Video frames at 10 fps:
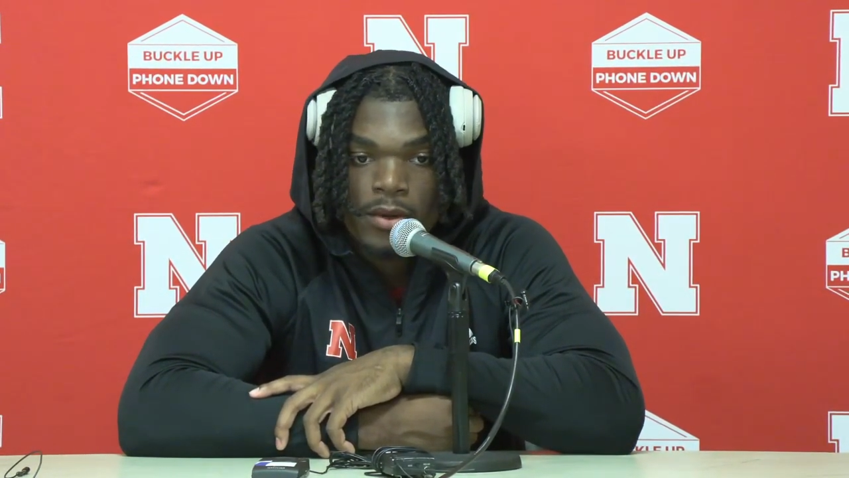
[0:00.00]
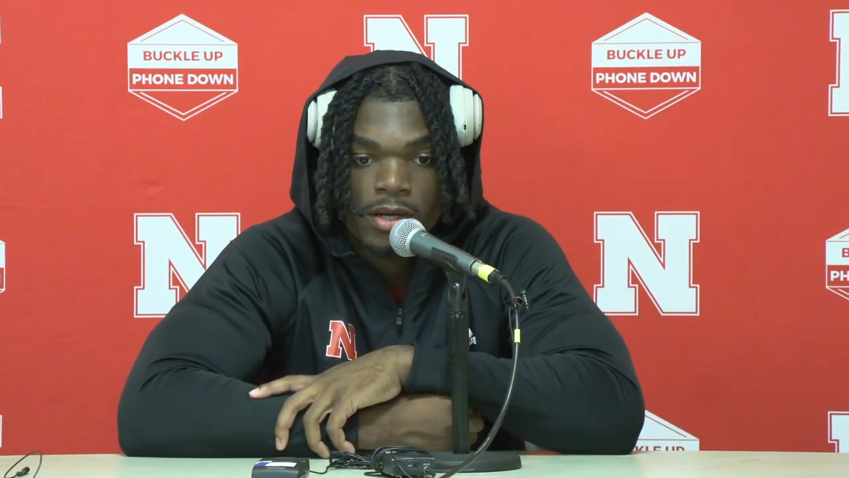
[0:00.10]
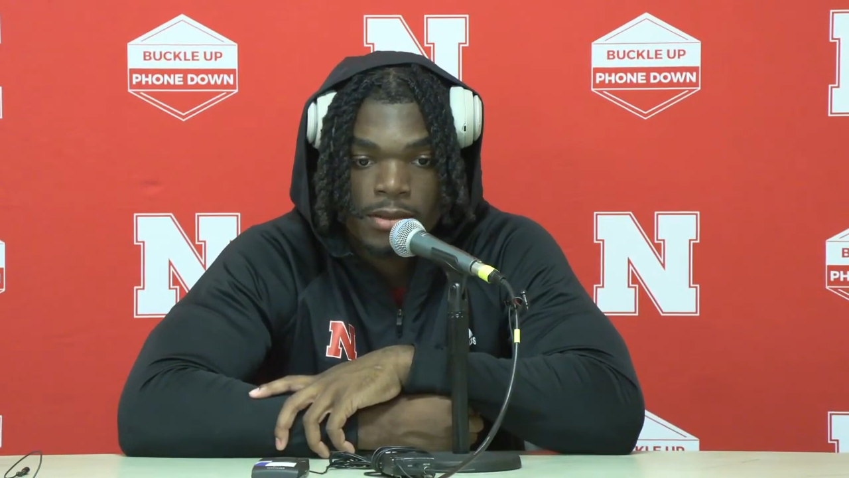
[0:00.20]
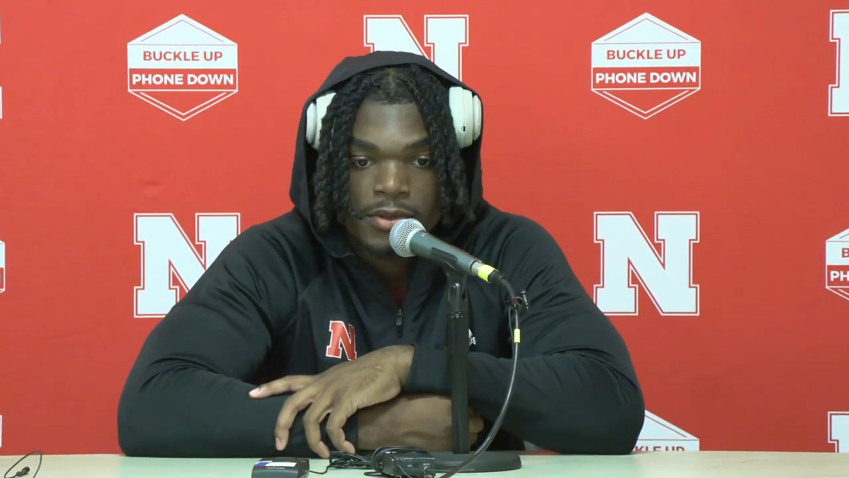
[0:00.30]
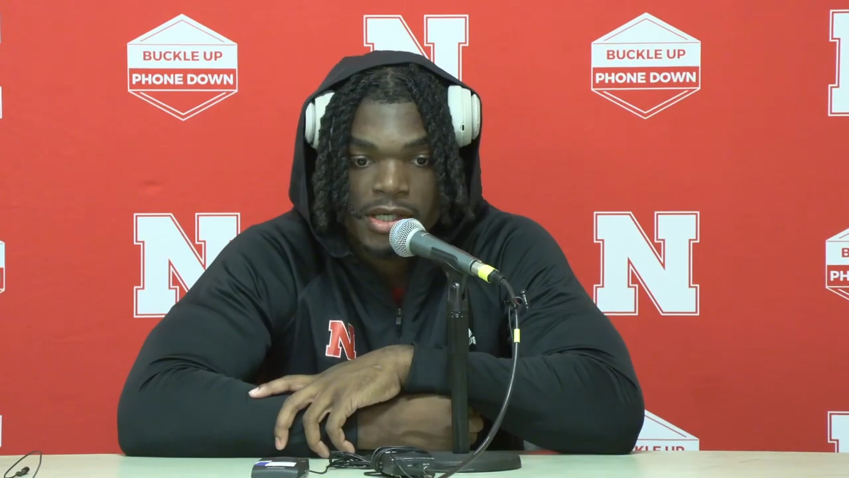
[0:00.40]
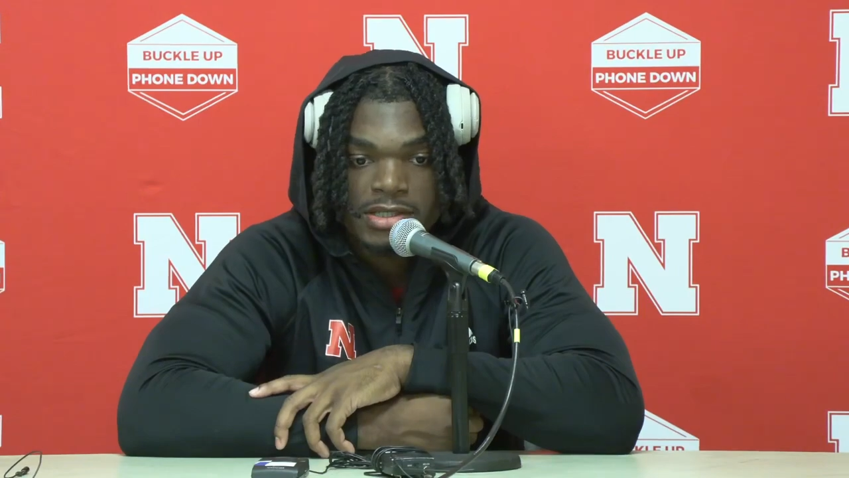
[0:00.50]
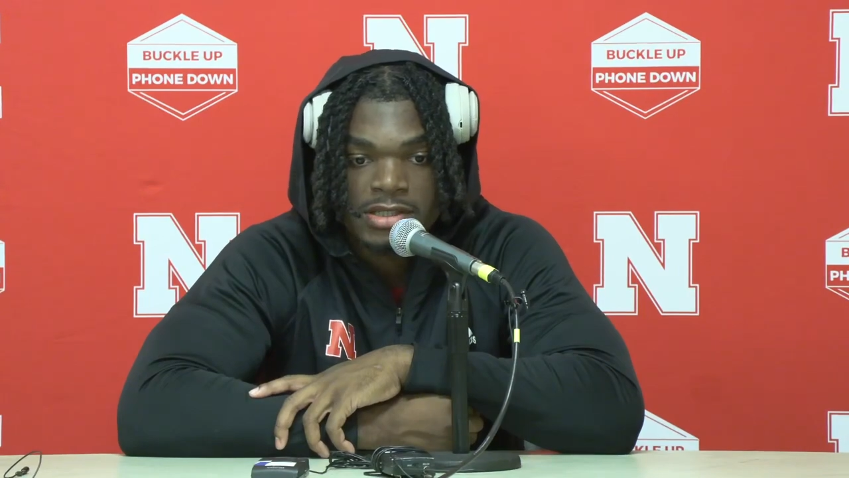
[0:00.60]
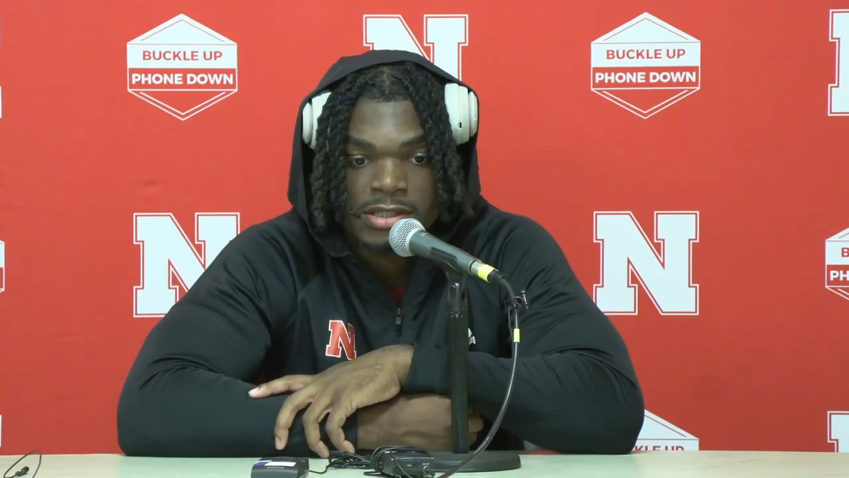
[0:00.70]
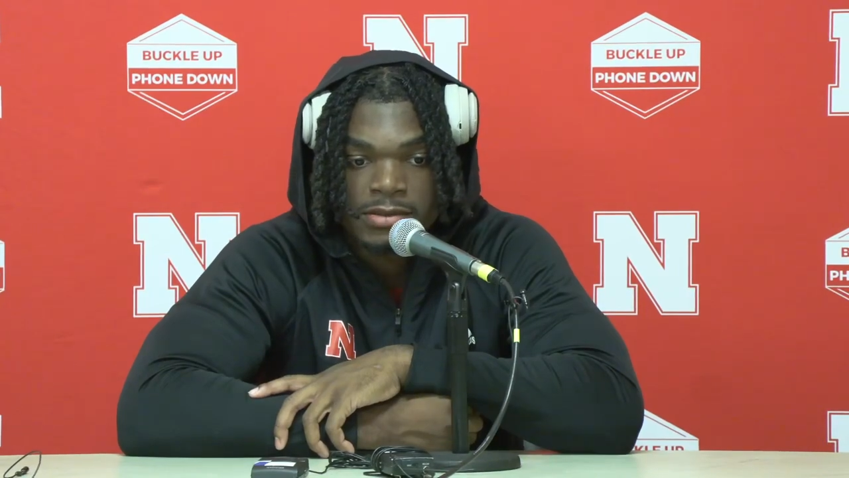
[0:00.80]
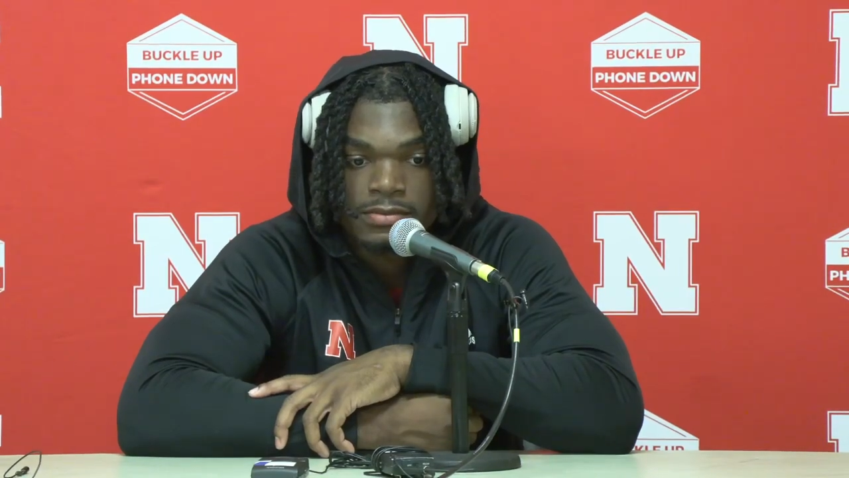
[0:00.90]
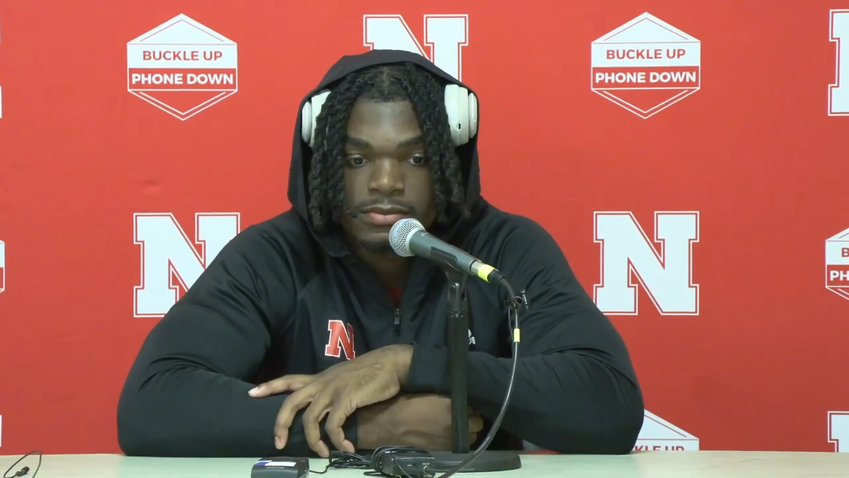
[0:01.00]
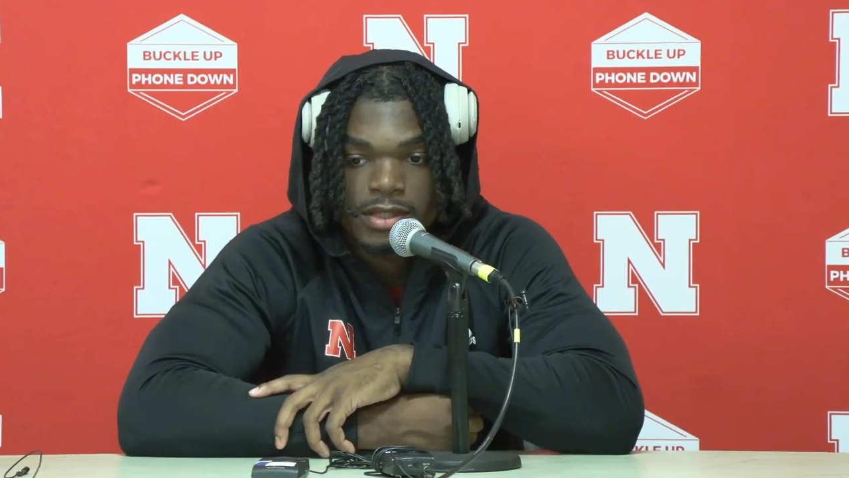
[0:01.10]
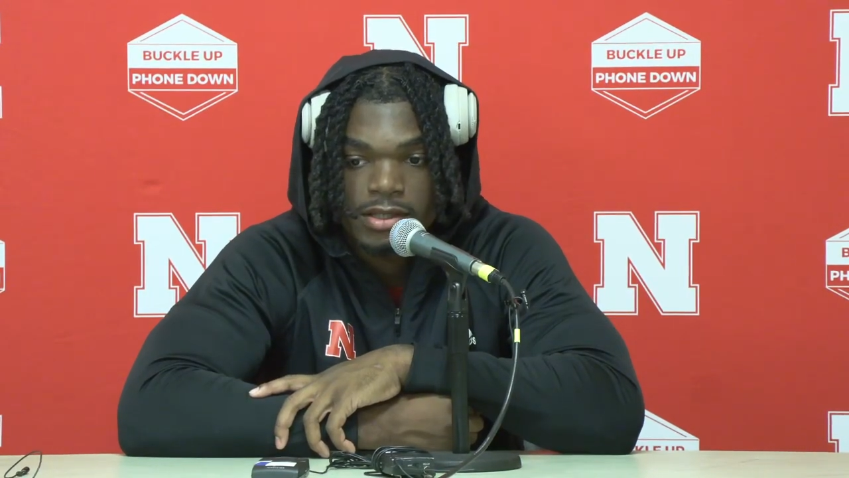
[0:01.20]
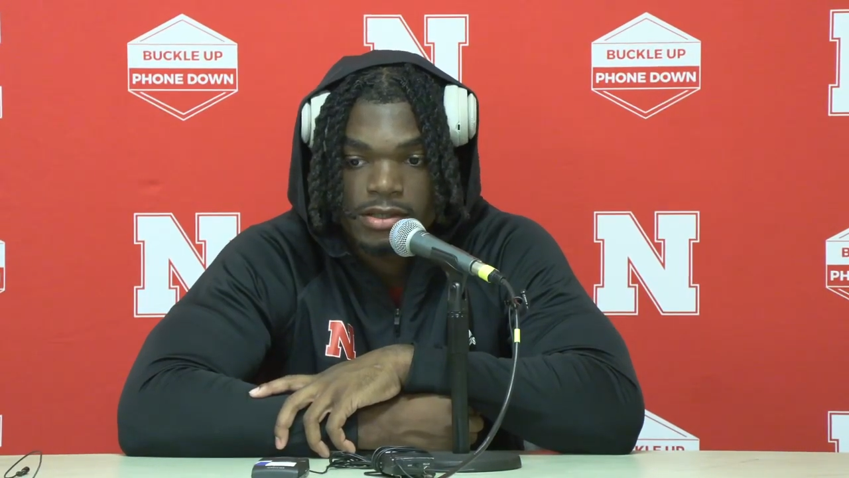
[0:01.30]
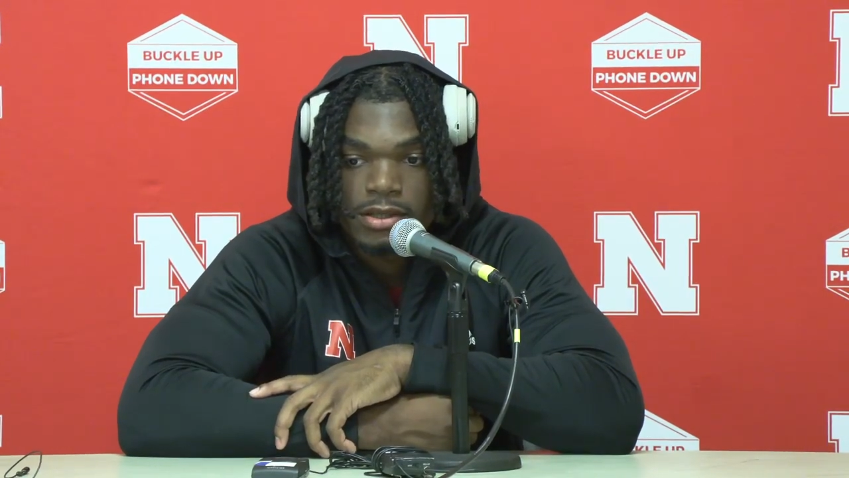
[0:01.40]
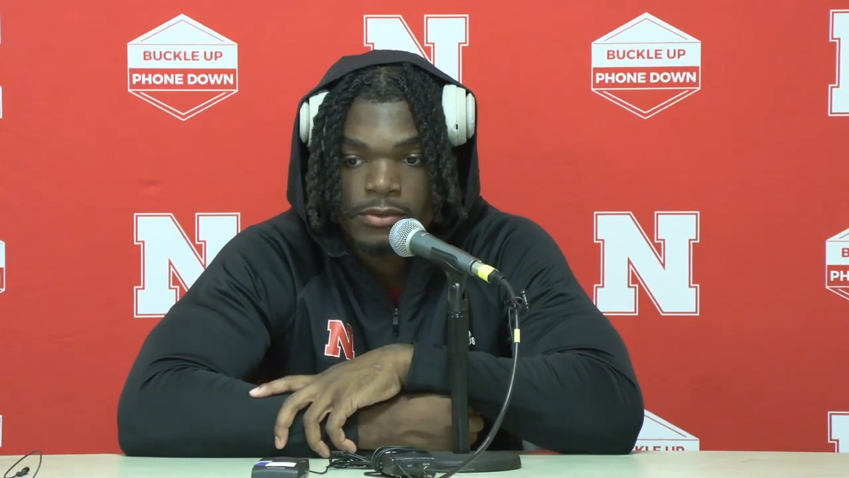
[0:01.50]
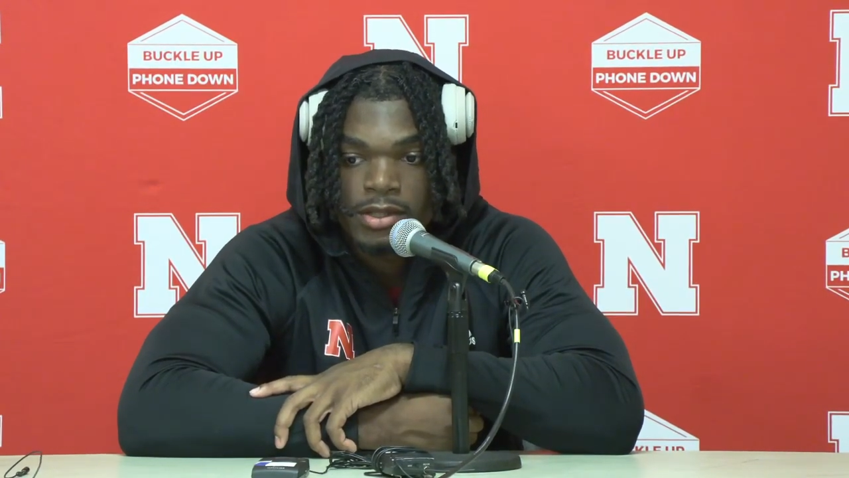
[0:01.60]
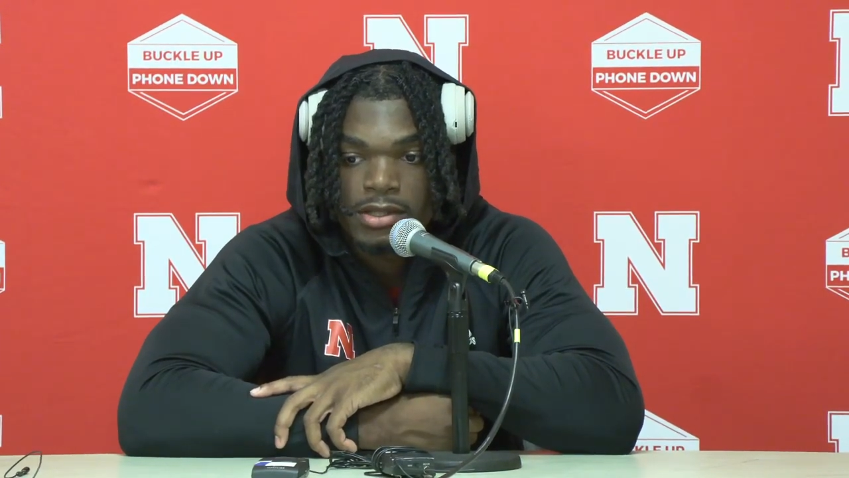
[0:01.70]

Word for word: Um, credit to them. They're they're one